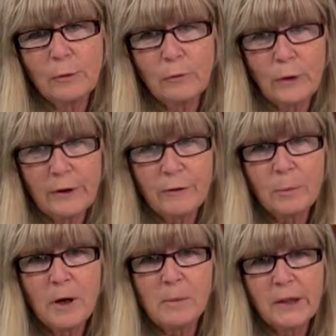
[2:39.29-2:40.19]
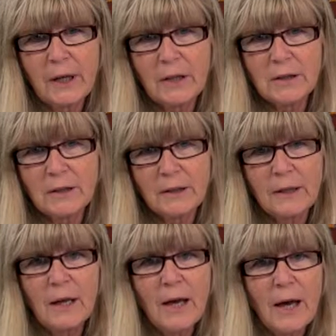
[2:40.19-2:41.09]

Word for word: ready for publication,